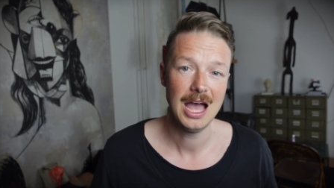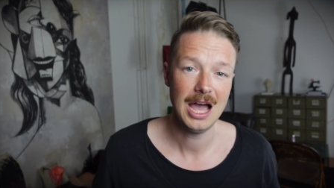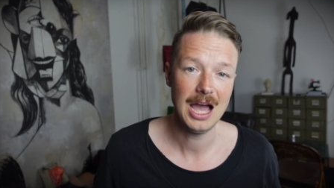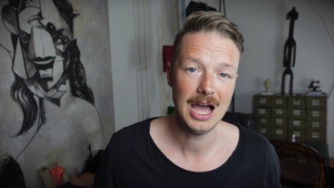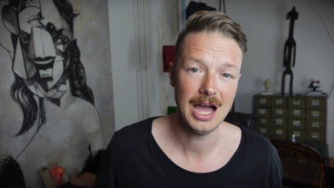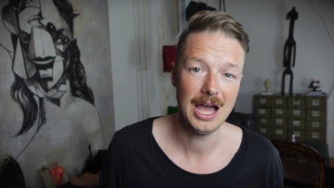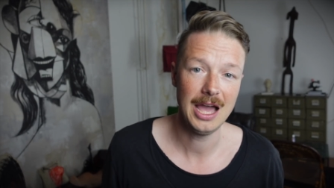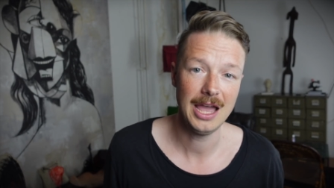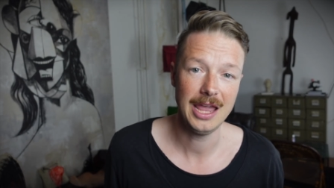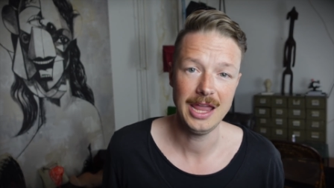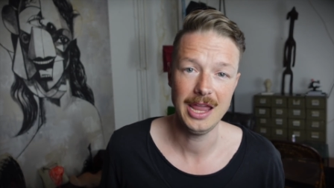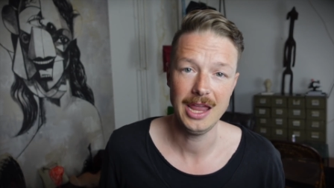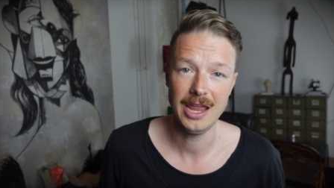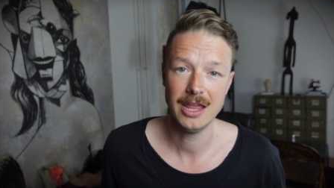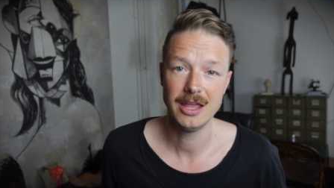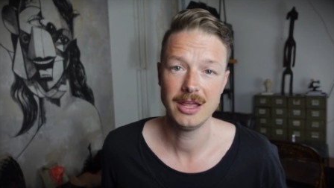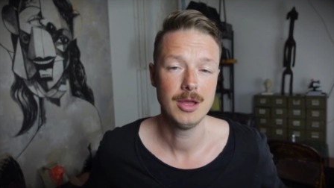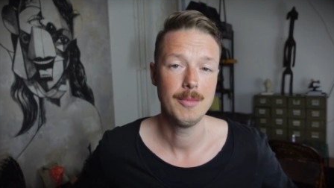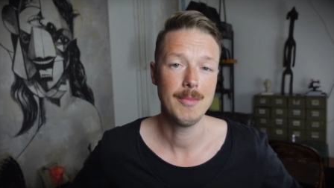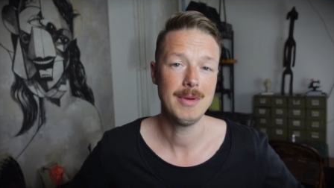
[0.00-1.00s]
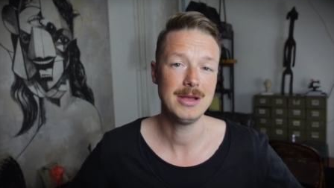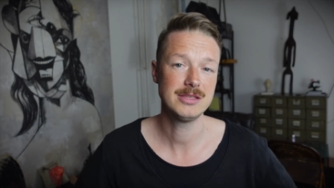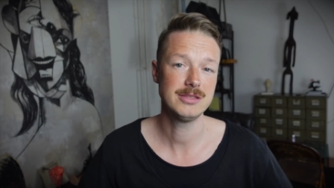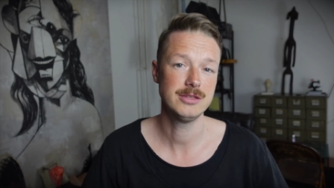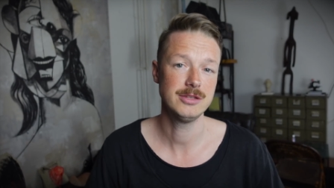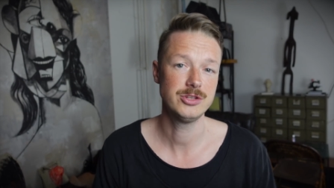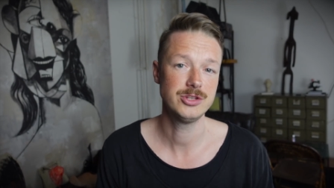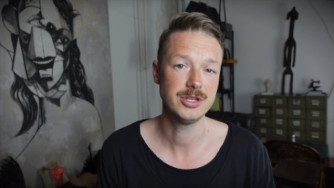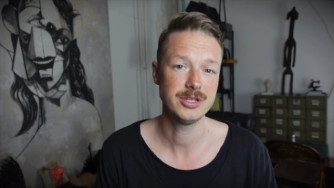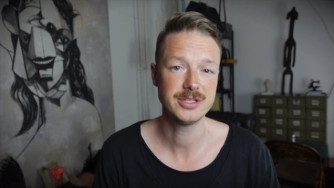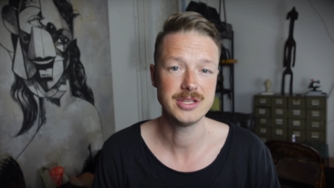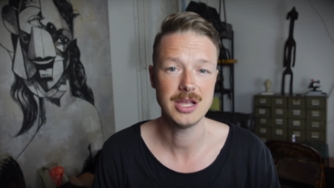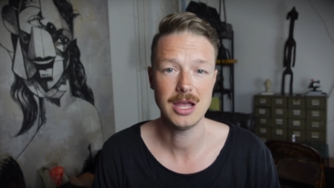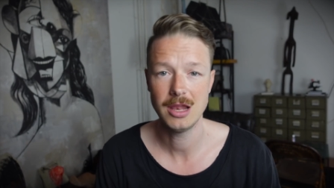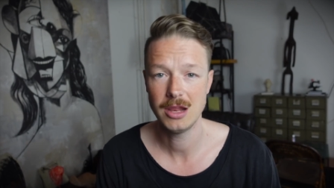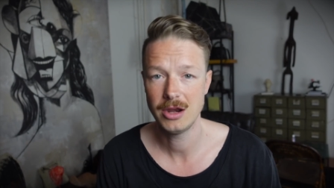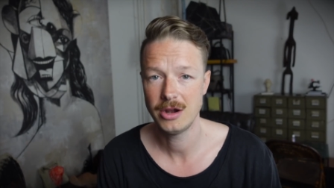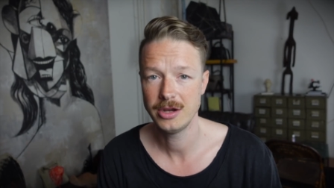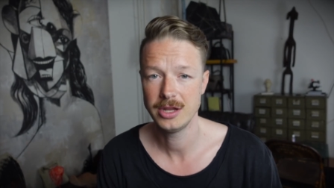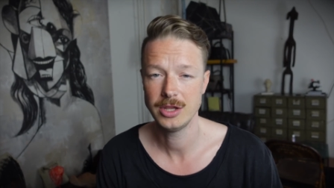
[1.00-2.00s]
I messaged the
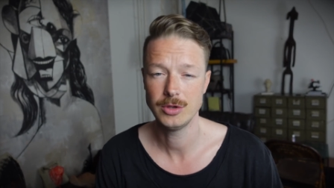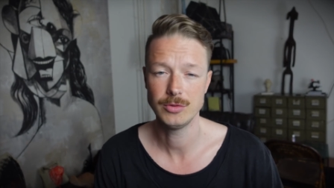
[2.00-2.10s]
seller. He